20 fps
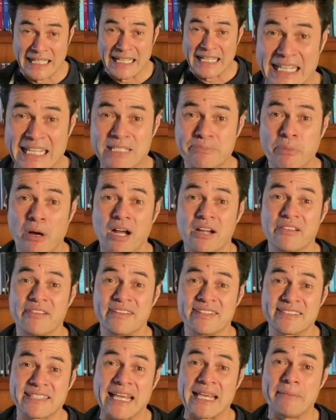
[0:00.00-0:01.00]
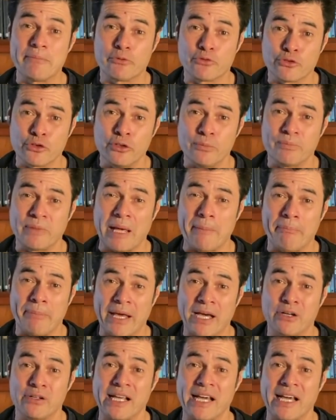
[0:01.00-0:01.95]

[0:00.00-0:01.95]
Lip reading: is part of the same group that bailed